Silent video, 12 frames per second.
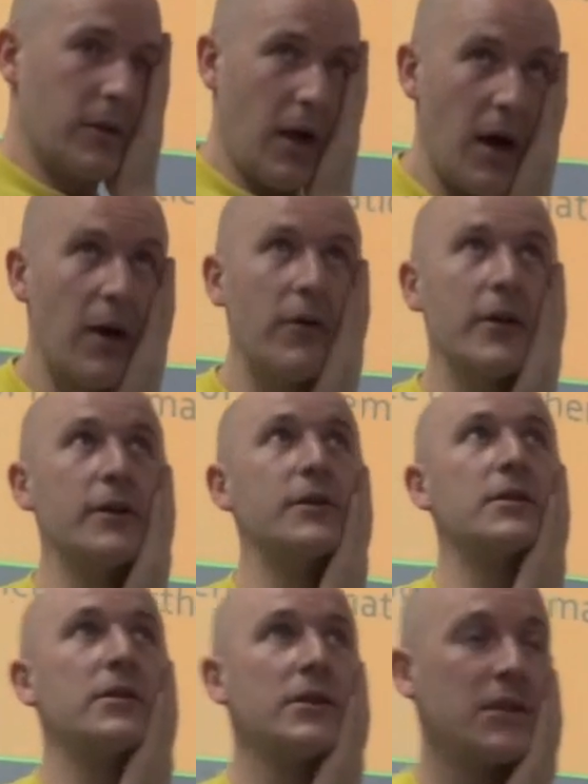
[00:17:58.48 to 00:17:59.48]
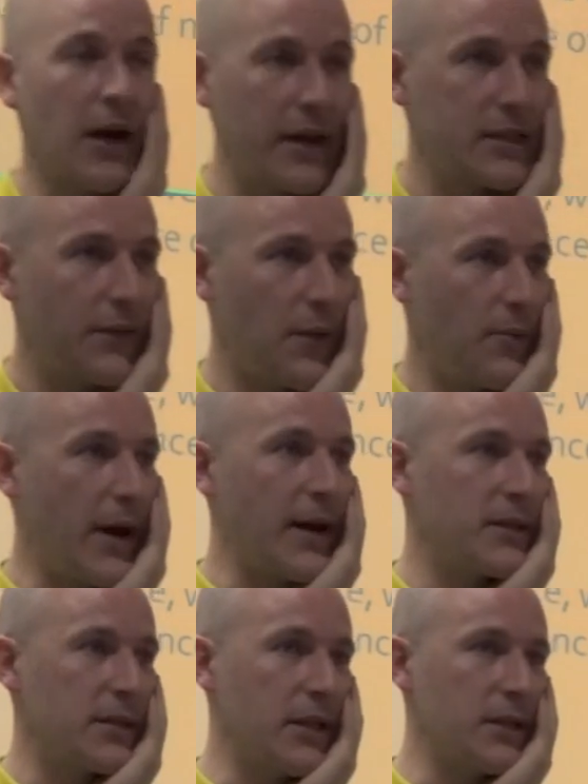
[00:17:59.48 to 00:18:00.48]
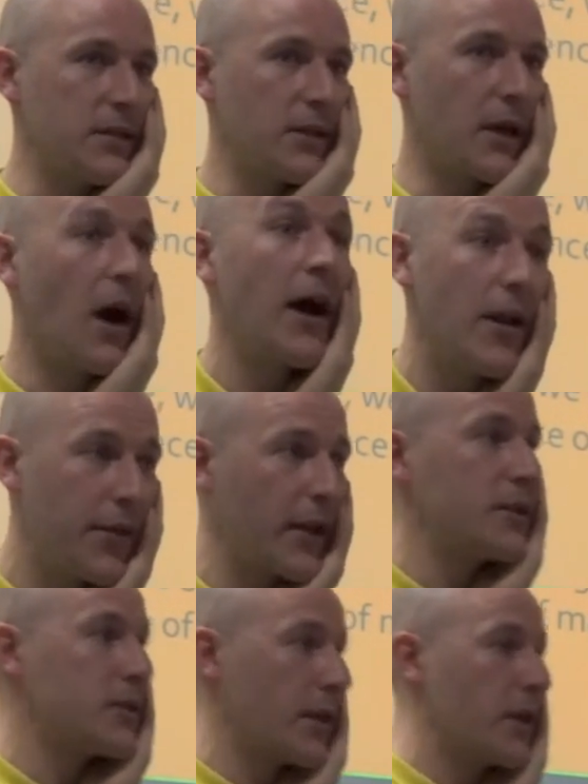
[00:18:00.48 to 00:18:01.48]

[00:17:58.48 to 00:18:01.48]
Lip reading: current scientific practices, the kind of things